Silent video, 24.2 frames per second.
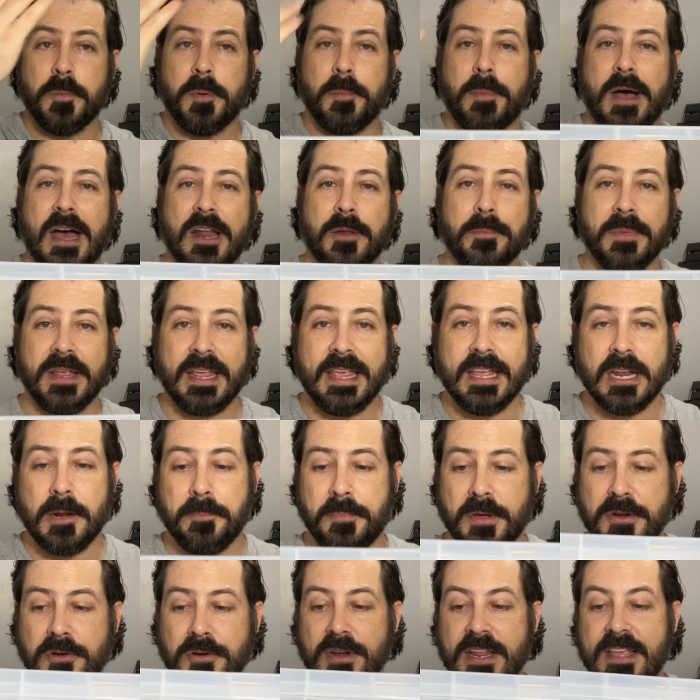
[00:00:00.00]
the bottom and get up
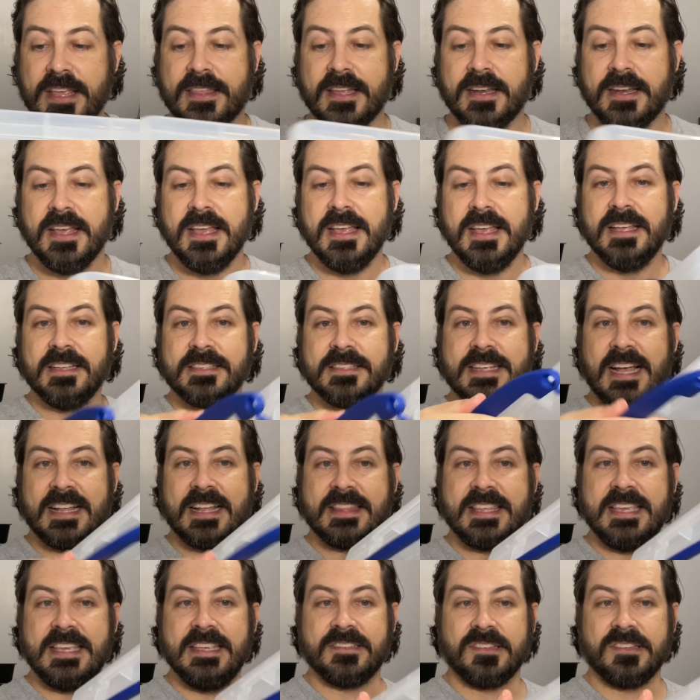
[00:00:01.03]
underneath it. It's got
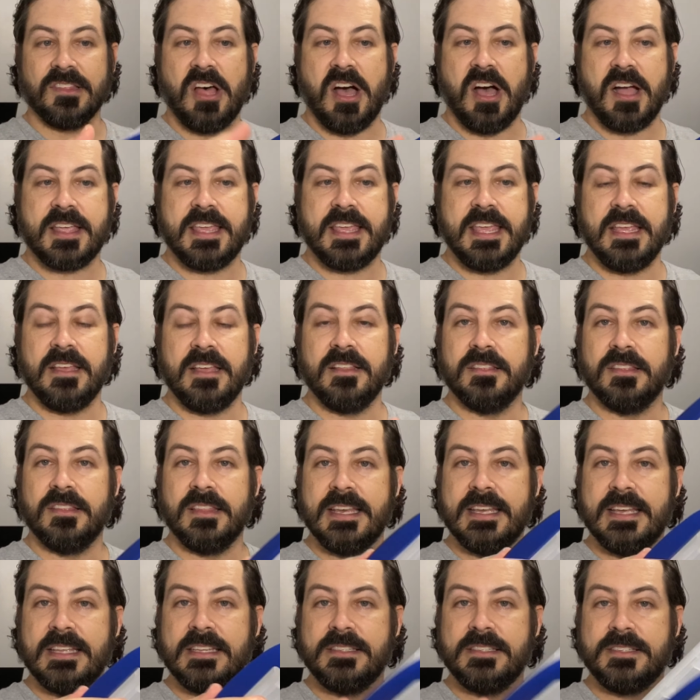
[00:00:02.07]
these locking
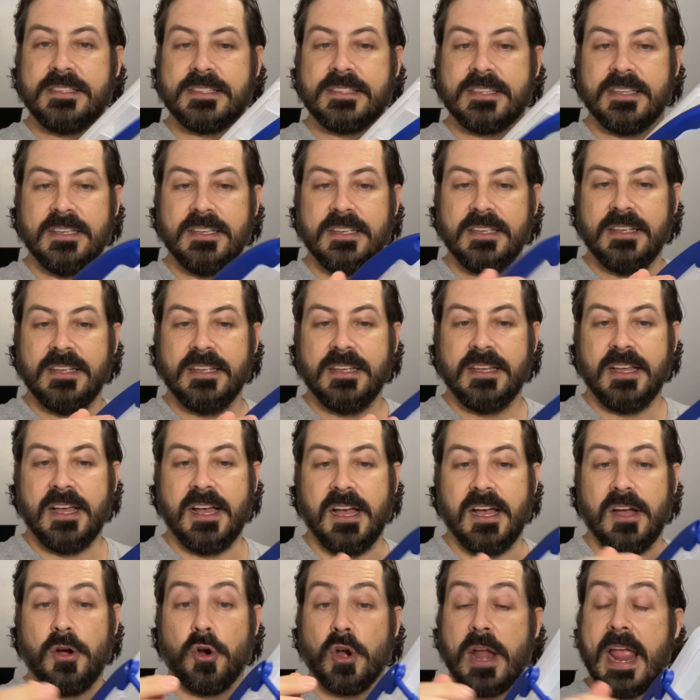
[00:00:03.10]
lids,
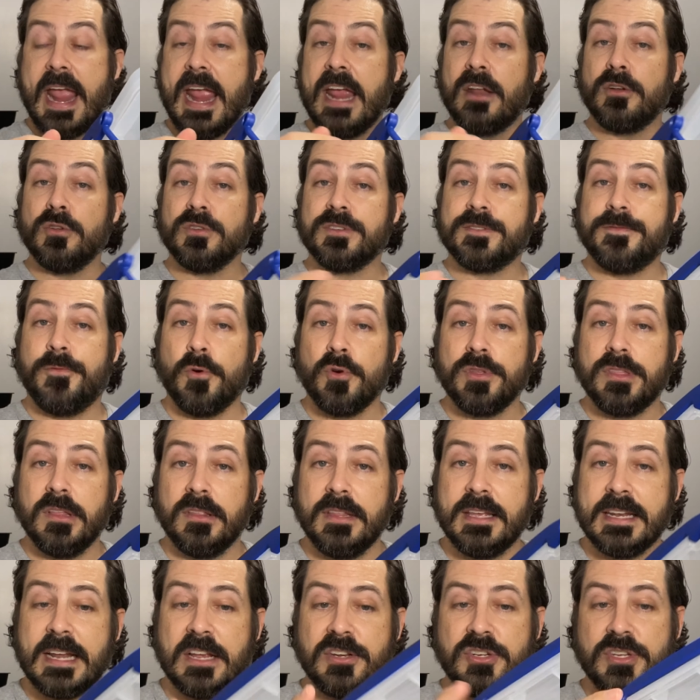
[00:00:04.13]
or handles for the
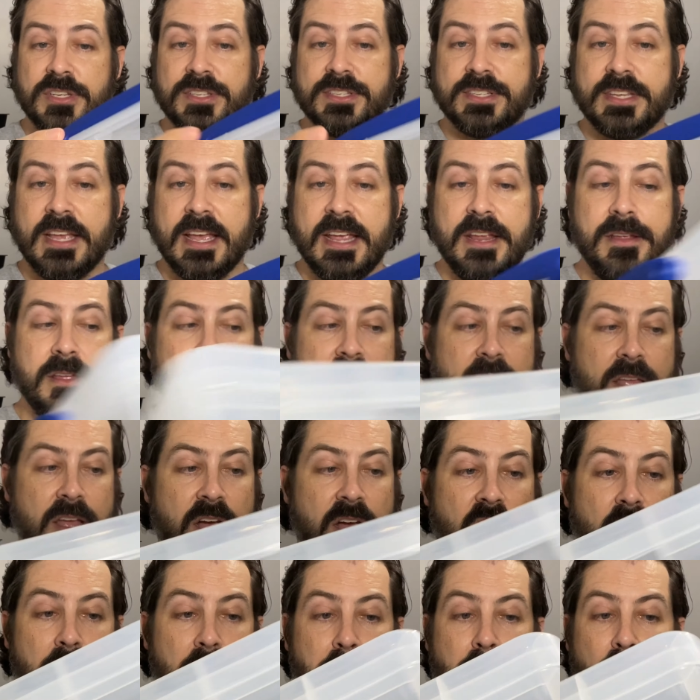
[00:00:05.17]
lid, I should say,
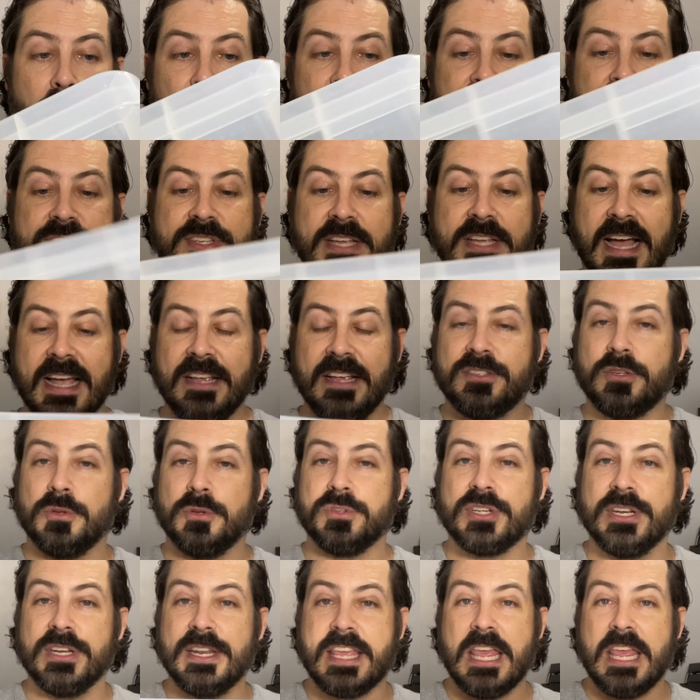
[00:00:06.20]
on both sides, so it's
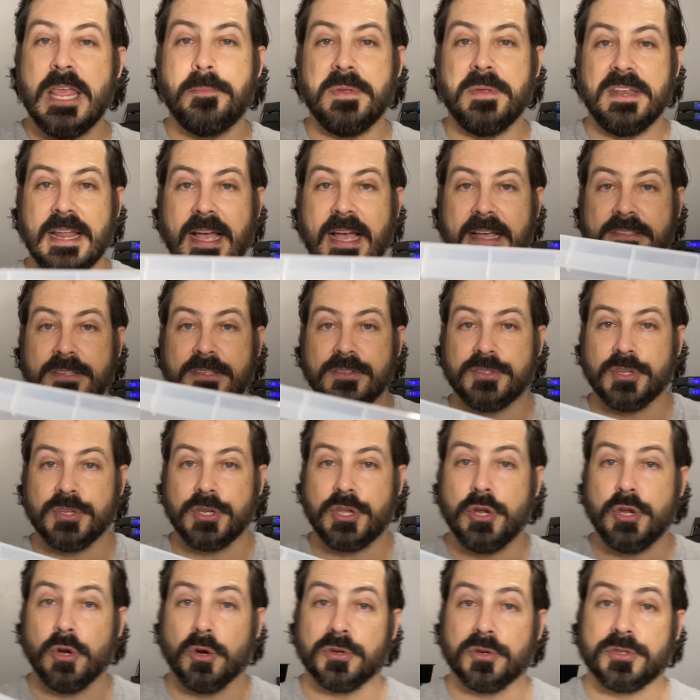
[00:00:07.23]
going to keep it nice and
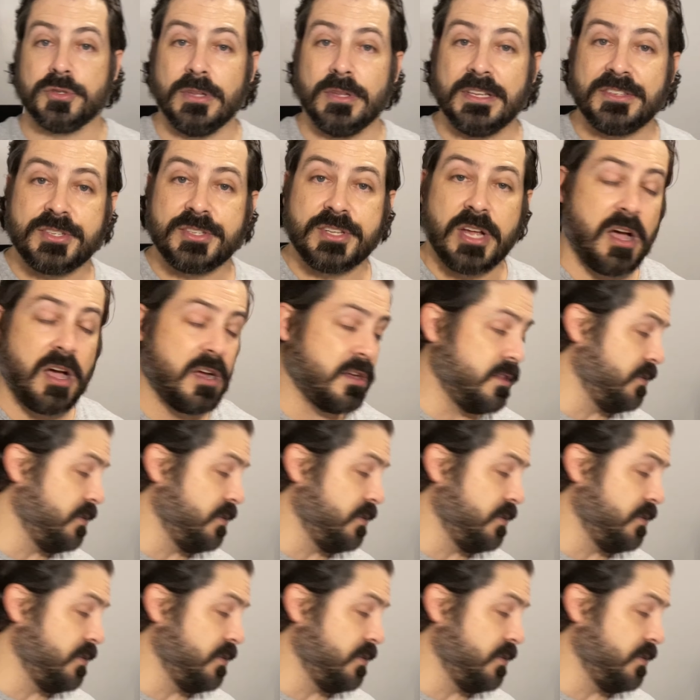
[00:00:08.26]
secure. So let's talk a